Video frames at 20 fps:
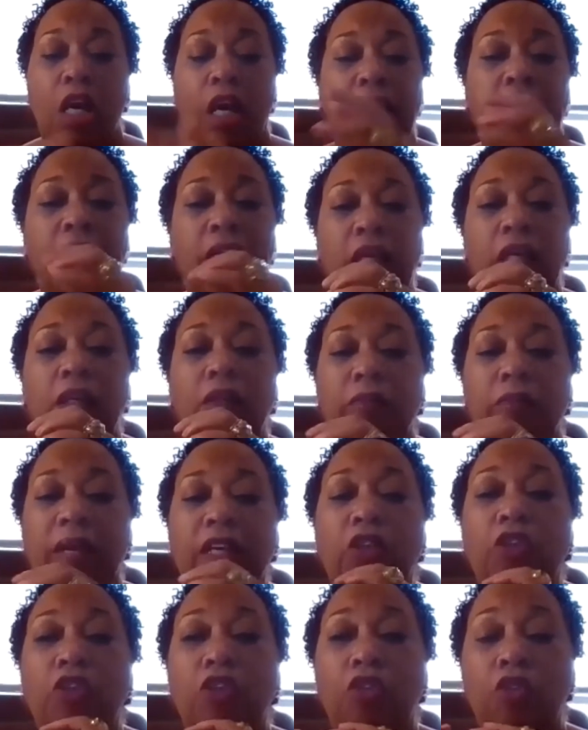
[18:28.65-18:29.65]
It can
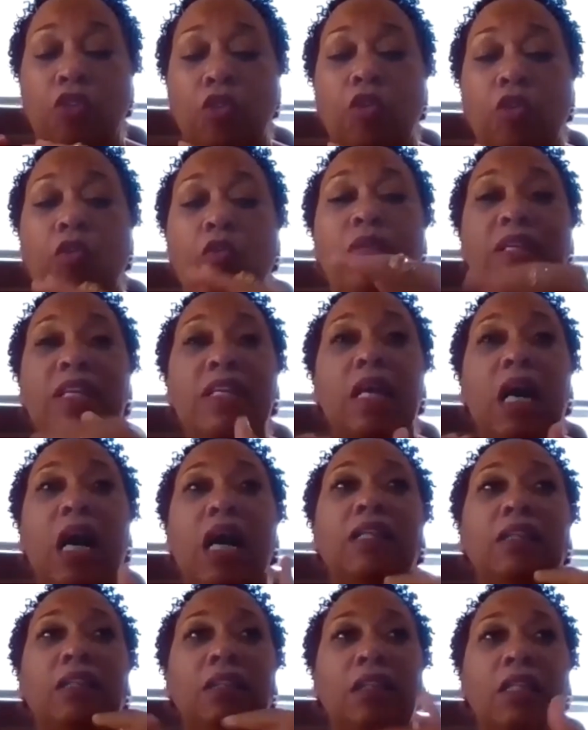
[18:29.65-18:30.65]
make you
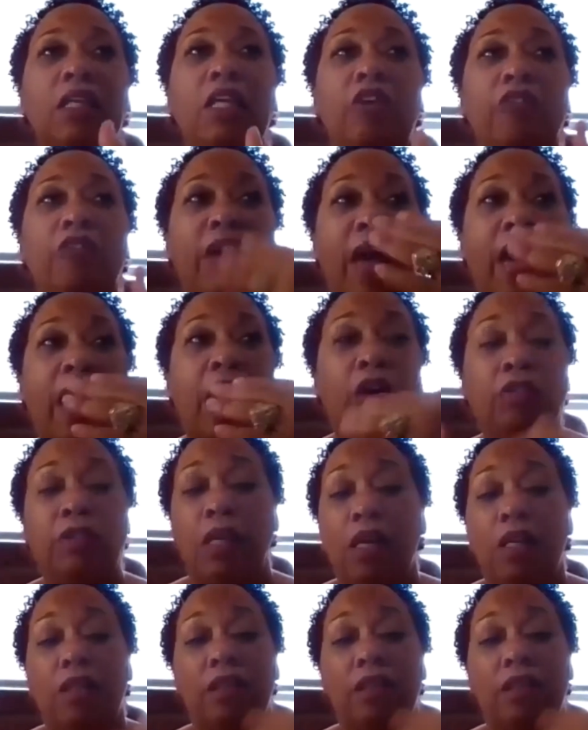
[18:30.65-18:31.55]
not live out